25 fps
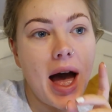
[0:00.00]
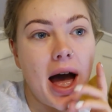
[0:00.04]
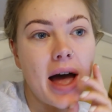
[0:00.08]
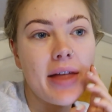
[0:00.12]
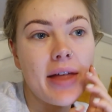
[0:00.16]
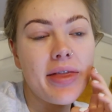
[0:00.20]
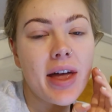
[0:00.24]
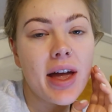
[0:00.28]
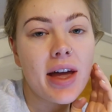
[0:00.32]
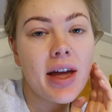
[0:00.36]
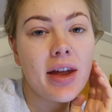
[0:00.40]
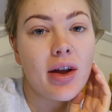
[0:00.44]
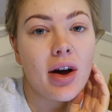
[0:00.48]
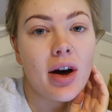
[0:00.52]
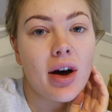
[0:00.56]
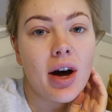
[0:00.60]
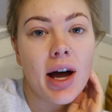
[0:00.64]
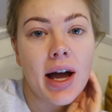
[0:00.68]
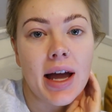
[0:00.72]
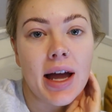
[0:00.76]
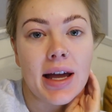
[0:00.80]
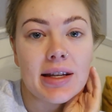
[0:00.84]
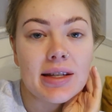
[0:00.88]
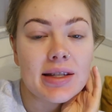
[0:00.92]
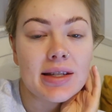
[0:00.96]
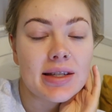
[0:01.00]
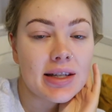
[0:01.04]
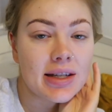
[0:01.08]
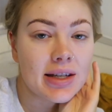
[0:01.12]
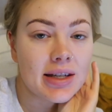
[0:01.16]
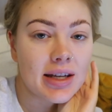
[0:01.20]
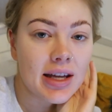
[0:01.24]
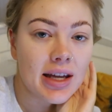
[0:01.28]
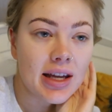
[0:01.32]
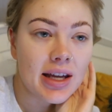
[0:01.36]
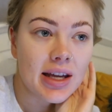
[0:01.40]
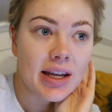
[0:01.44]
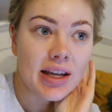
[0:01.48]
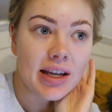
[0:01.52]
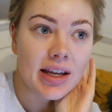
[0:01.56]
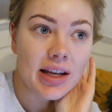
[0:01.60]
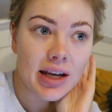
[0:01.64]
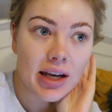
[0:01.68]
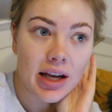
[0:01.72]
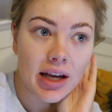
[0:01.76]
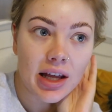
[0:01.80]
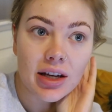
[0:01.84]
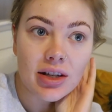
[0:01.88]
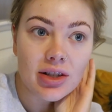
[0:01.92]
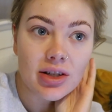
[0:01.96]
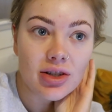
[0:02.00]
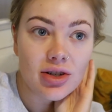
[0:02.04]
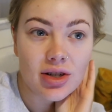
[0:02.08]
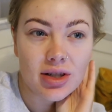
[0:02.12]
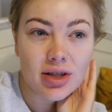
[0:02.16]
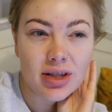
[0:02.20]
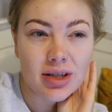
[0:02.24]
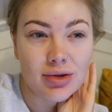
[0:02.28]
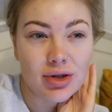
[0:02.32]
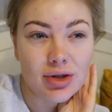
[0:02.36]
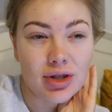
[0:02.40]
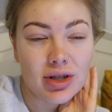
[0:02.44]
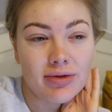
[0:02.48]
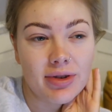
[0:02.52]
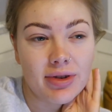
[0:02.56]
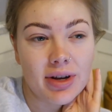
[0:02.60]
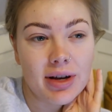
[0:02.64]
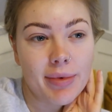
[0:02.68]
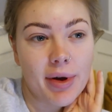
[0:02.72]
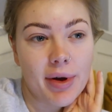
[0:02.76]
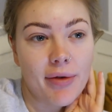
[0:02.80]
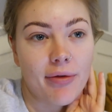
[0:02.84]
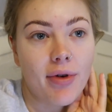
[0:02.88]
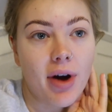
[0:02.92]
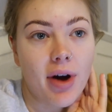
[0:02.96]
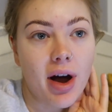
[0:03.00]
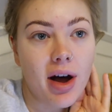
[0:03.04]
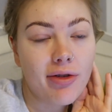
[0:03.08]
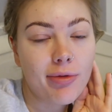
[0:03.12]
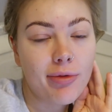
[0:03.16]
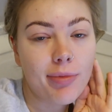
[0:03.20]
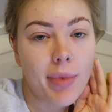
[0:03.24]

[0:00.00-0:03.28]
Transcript: And then I didn't eat lunch because I was just feeling a bit rough,